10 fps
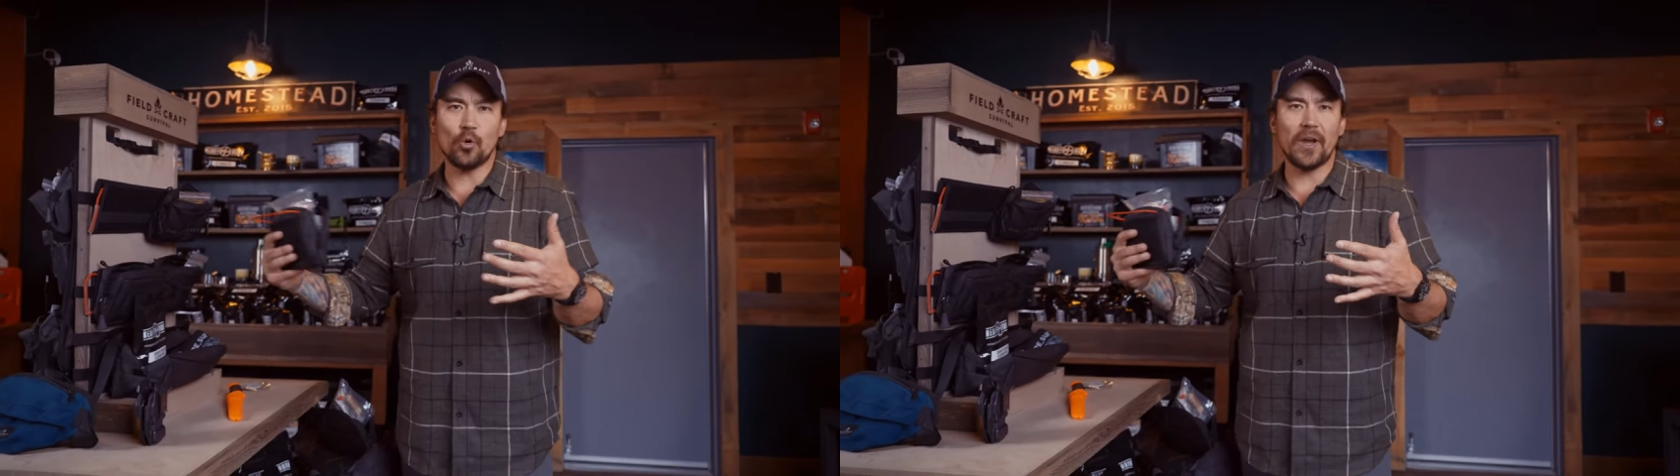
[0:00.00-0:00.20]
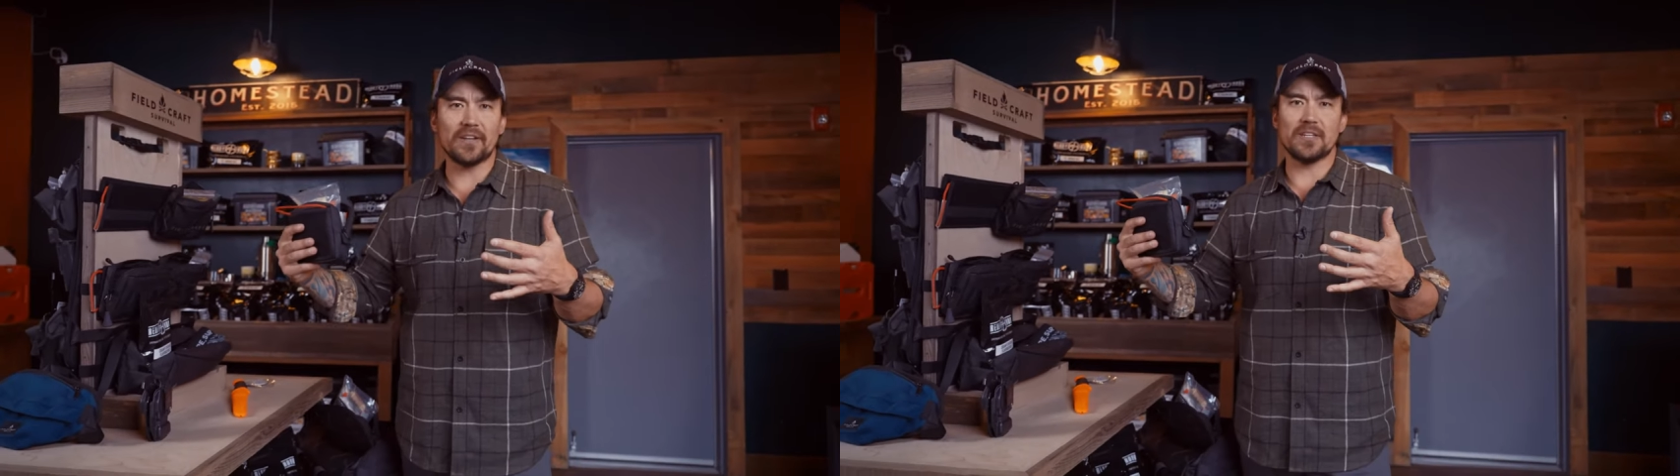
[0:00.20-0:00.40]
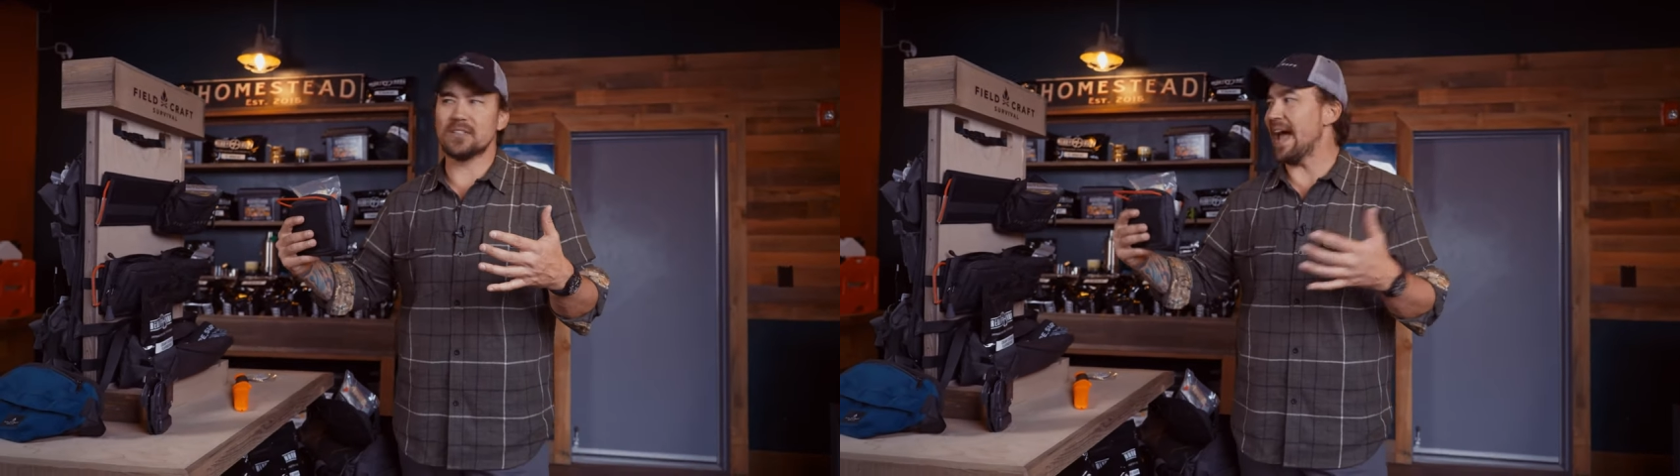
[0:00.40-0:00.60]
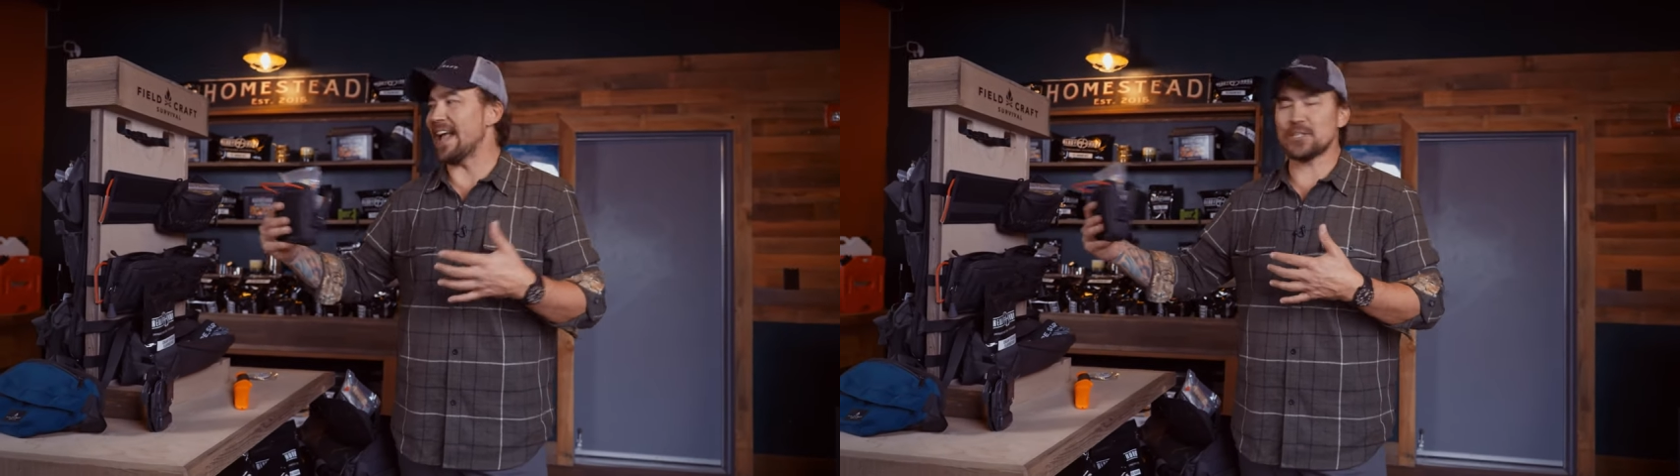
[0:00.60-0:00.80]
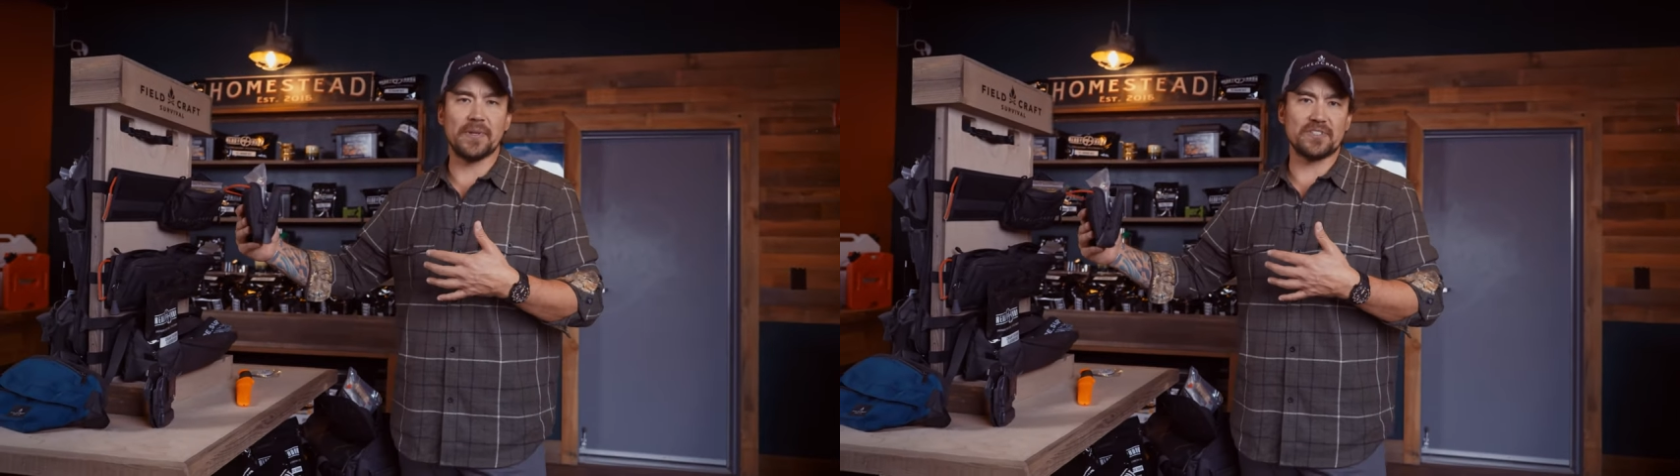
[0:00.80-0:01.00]
quick
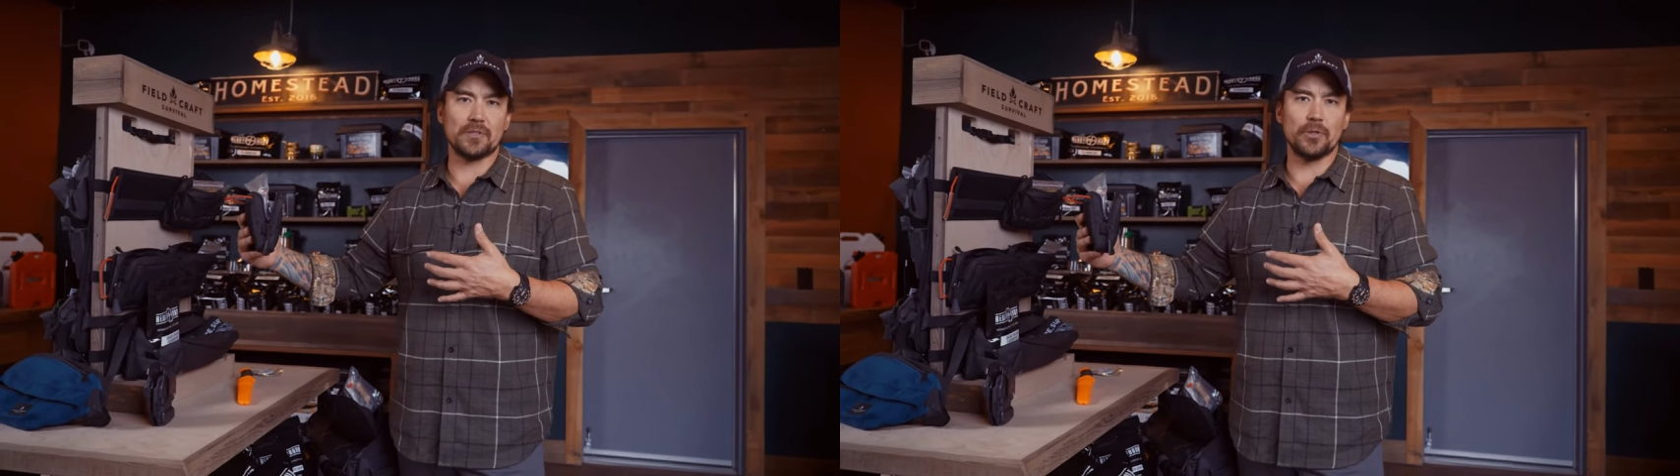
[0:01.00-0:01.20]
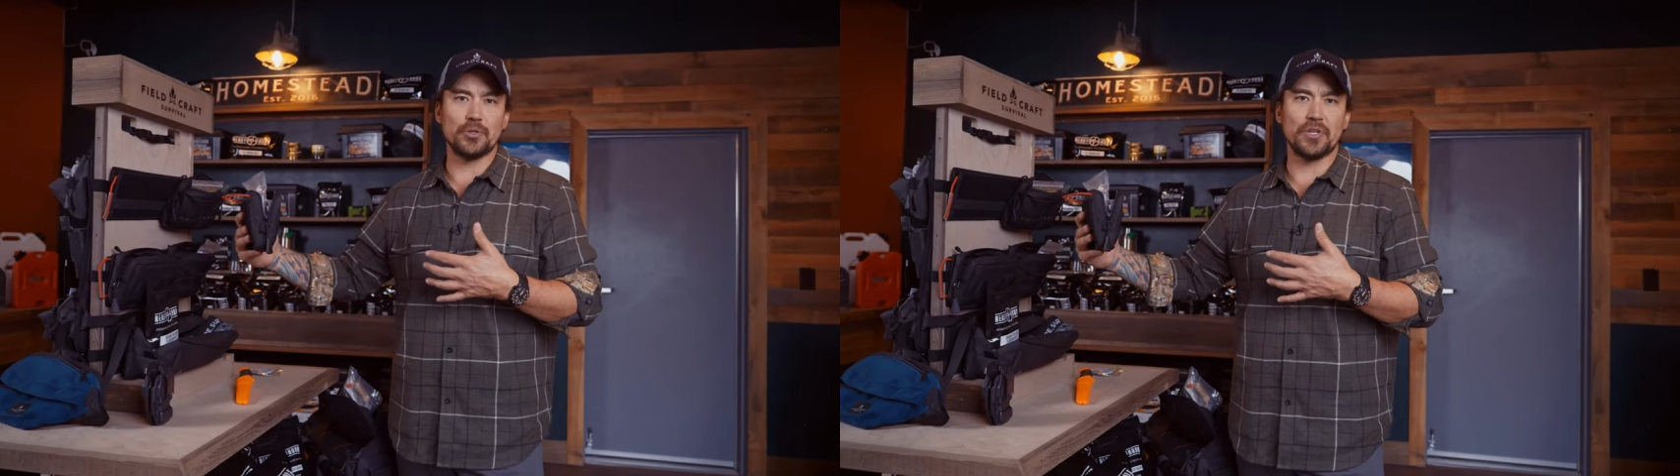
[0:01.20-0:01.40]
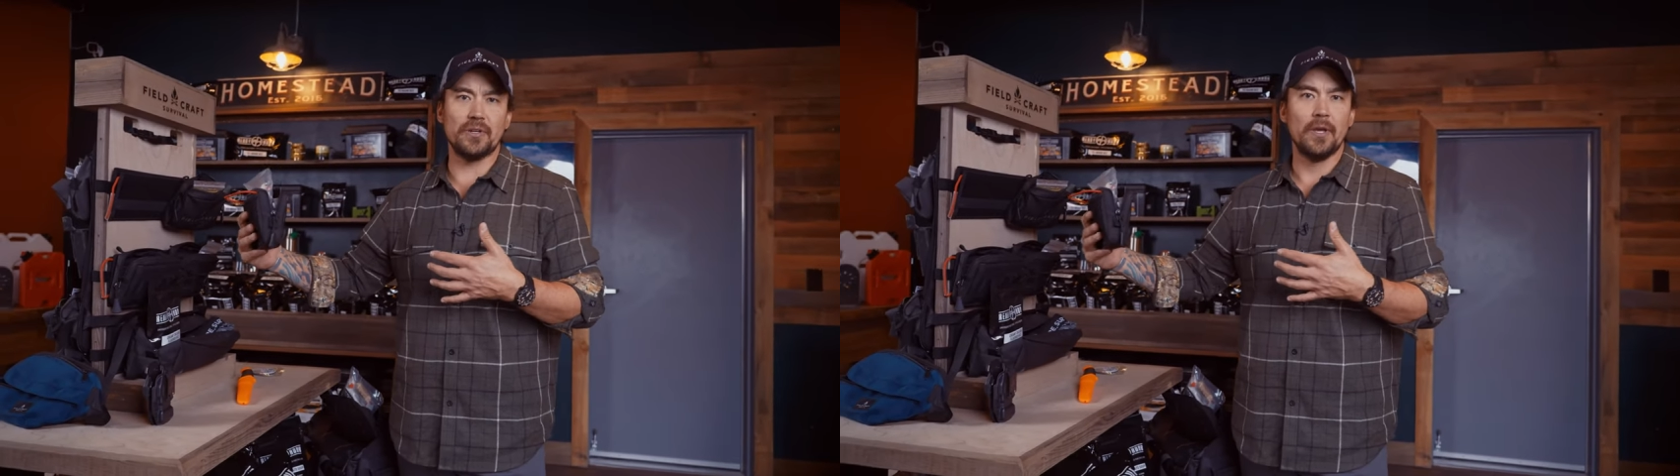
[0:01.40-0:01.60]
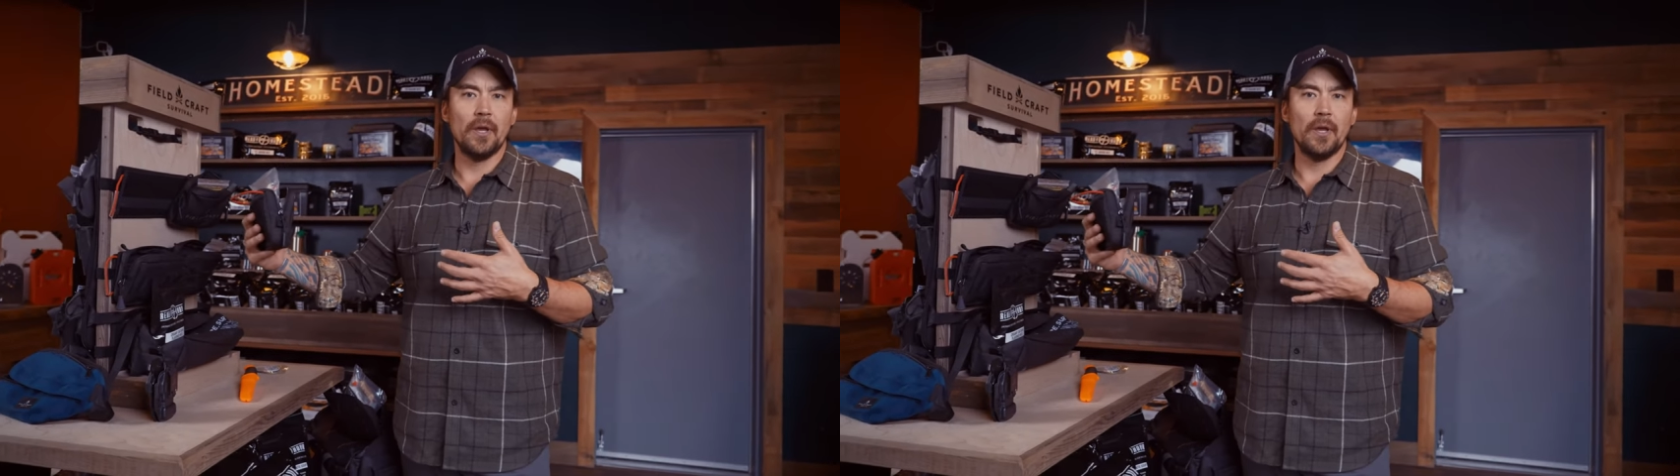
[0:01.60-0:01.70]
detachment solution,